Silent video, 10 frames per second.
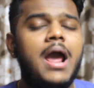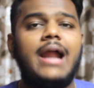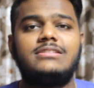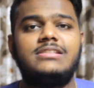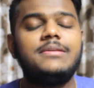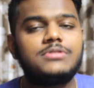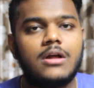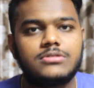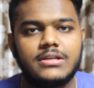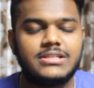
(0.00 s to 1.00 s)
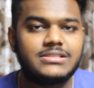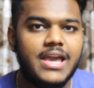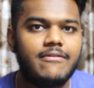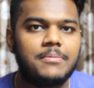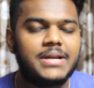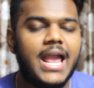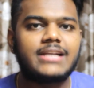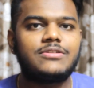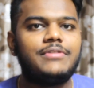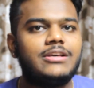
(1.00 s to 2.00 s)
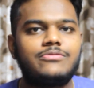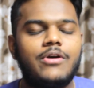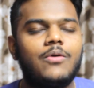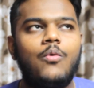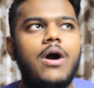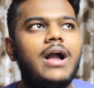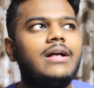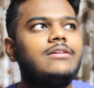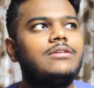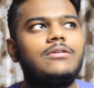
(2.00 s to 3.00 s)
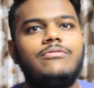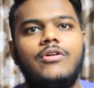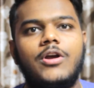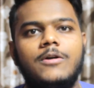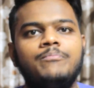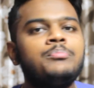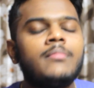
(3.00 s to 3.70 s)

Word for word: And it seems also I just gave up reaction videos for a while, you know, for uh,